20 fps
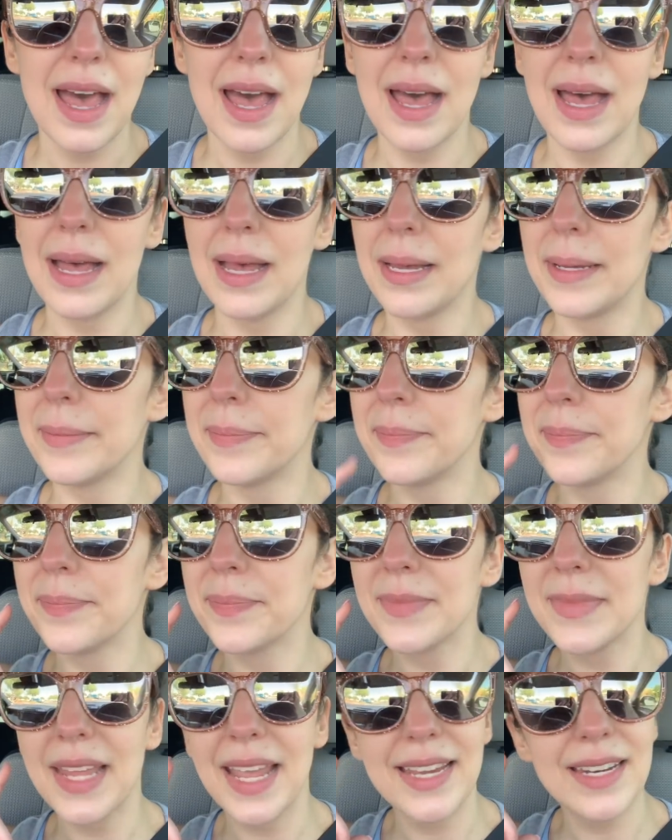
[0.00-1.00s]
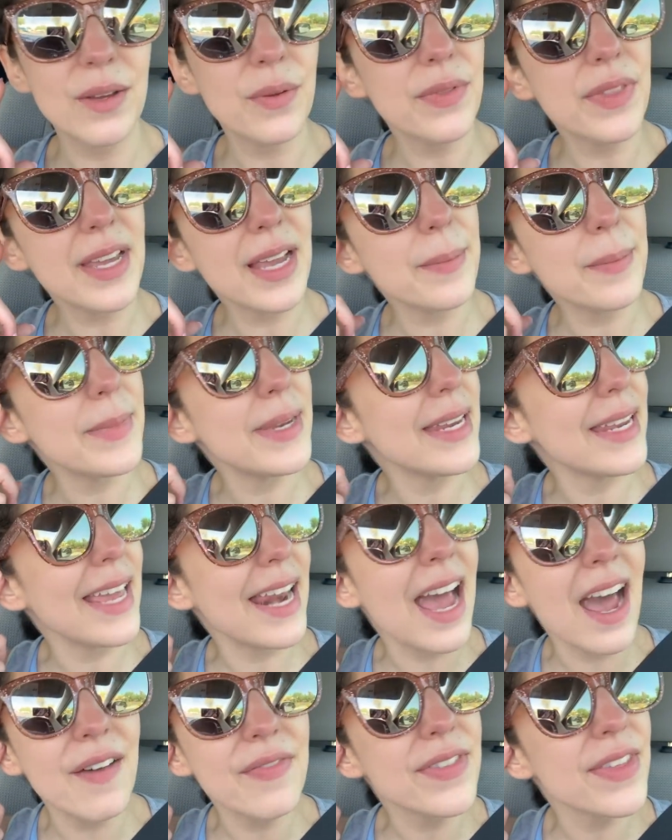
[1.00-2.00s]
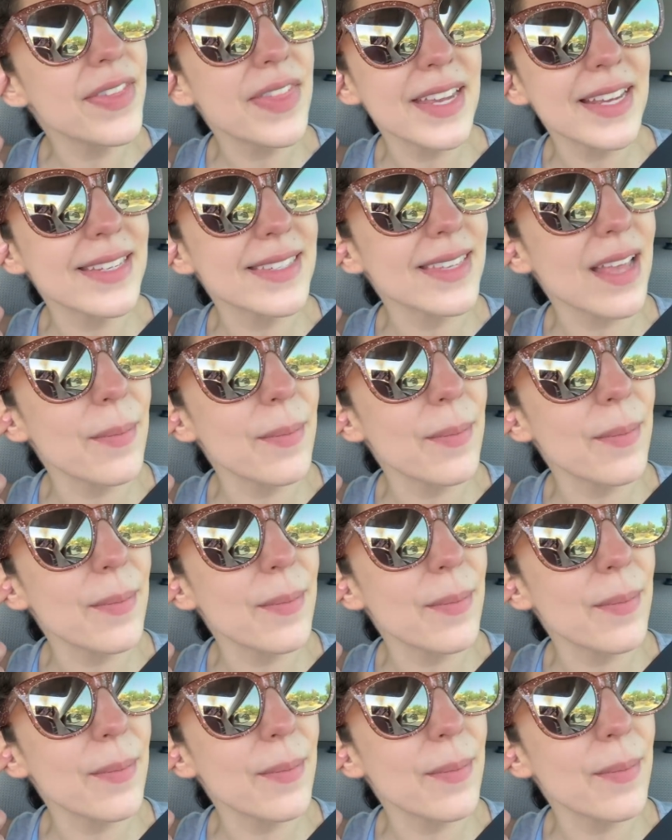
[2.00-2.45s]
I don't think I'm gonna get half the things